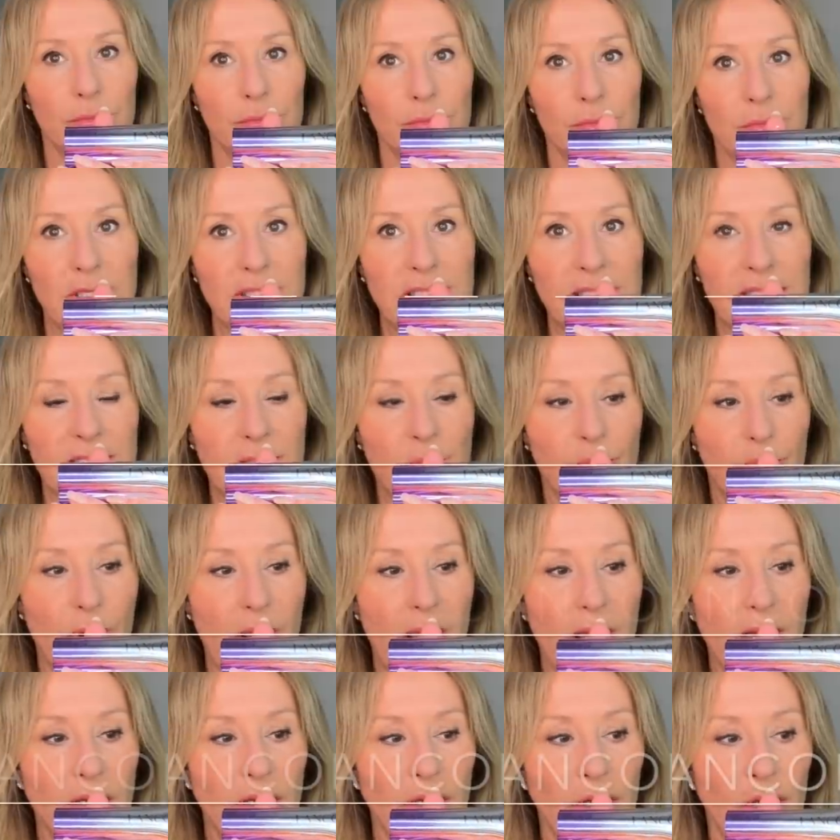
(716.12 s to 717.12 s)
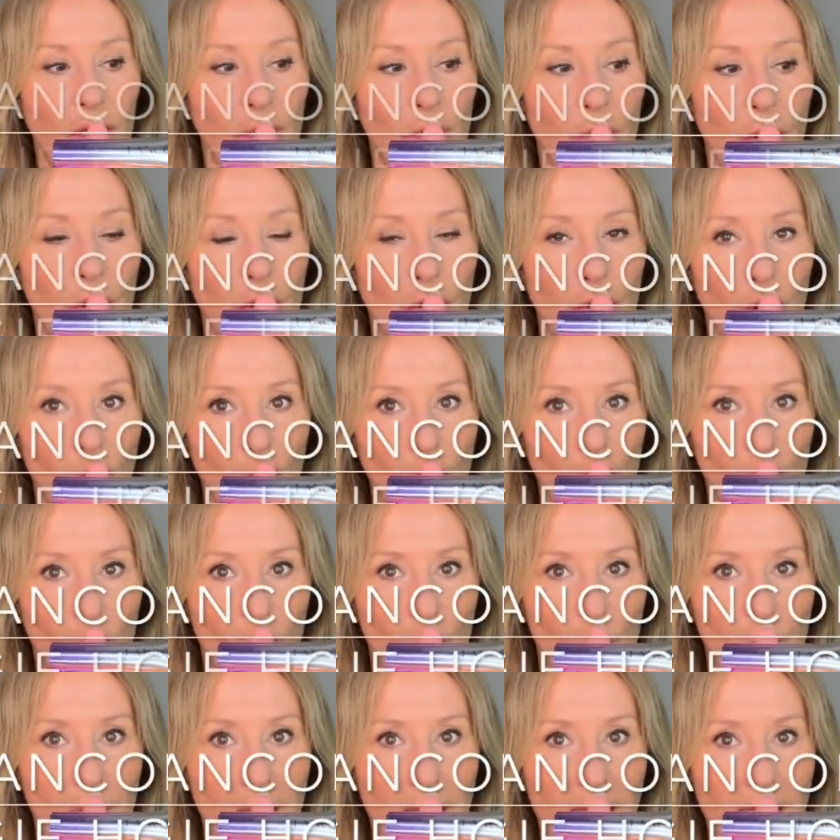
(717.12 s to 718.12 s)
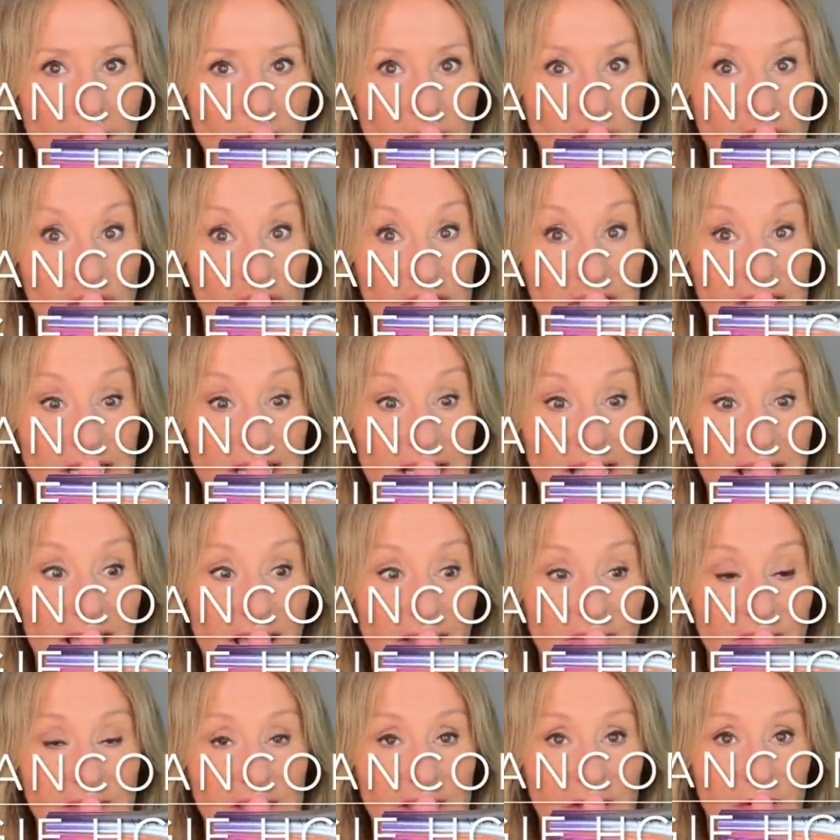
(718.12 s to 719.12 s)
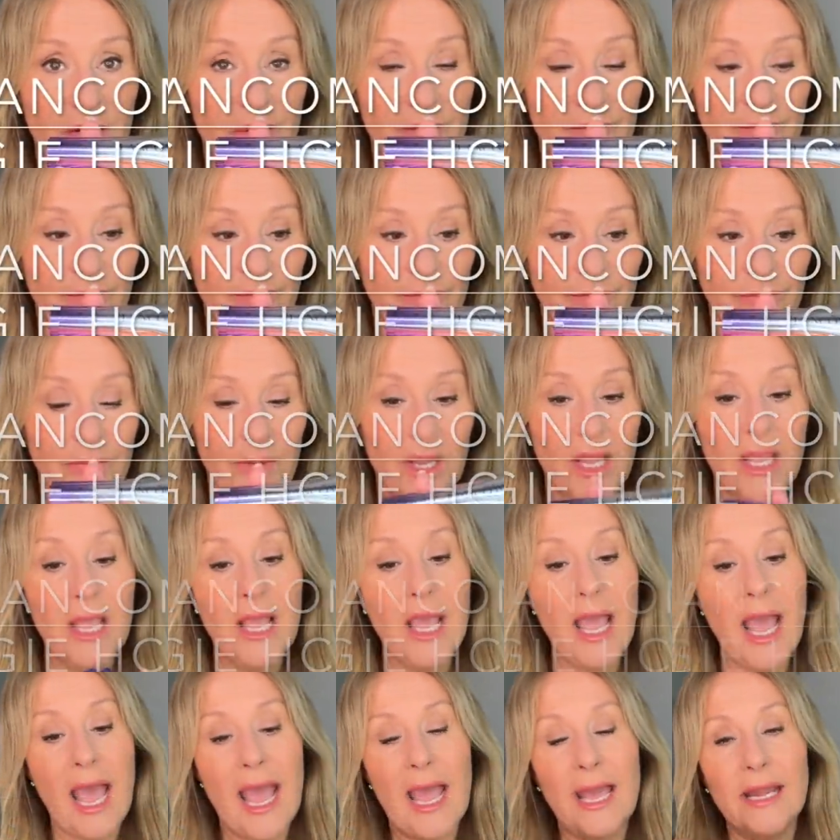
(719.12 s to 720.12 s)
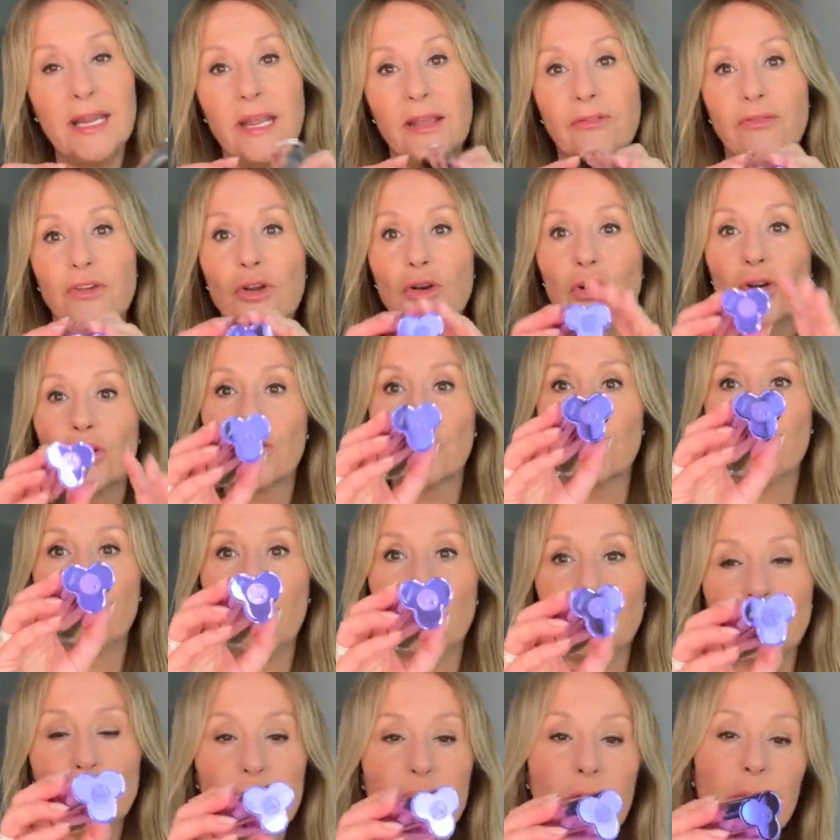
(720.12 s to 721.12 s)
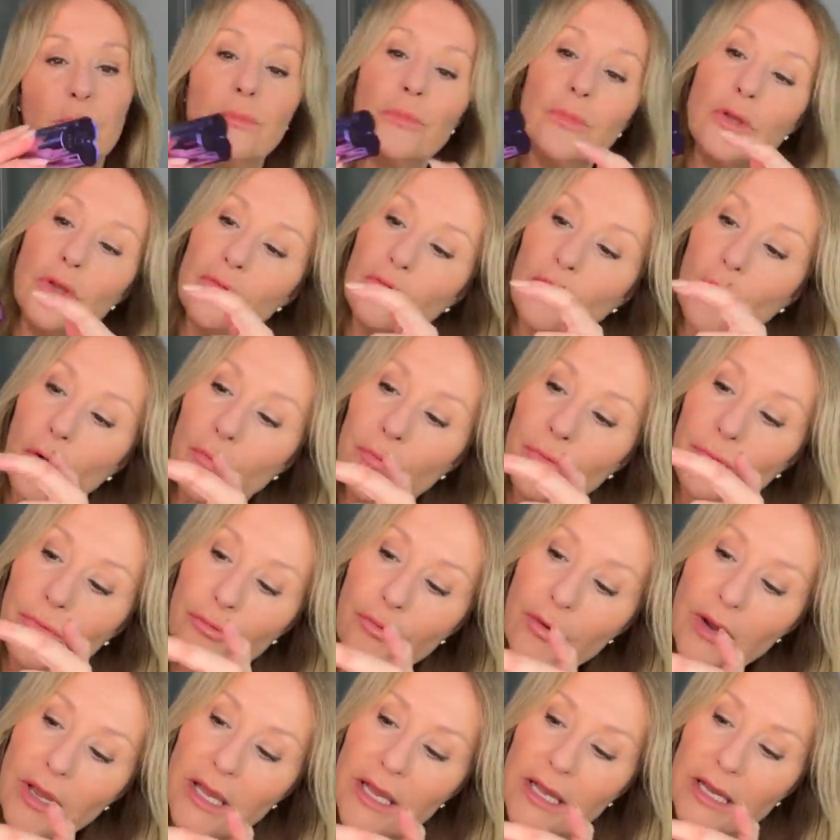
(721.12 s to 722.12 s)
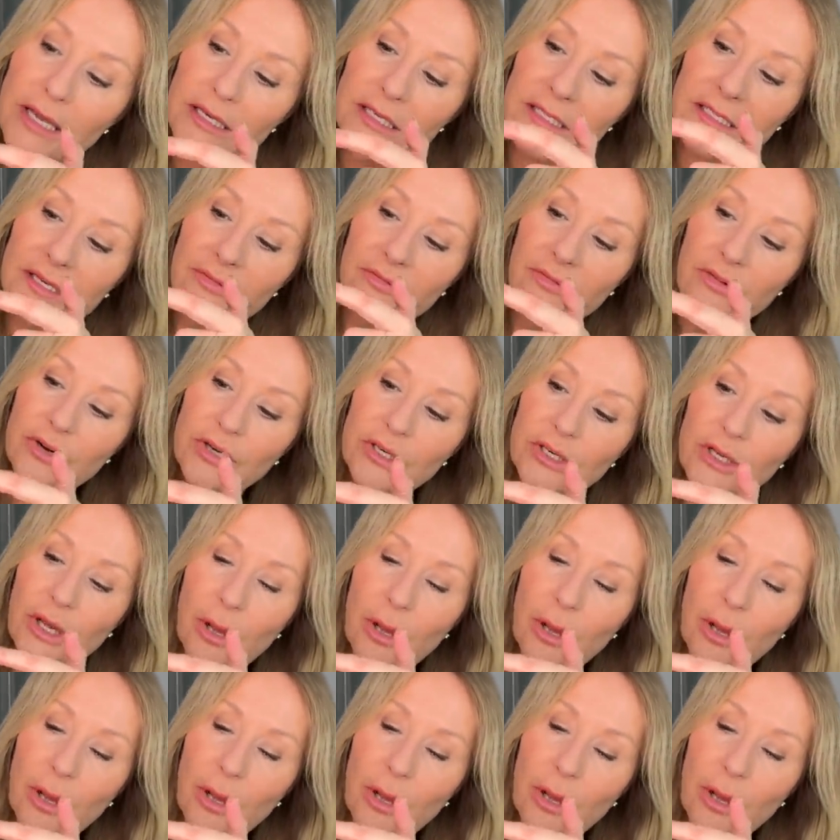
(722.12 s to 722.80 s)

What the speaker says: This is the brand new Lancôme HCF Serum. And if you look at the bottom, you've got three different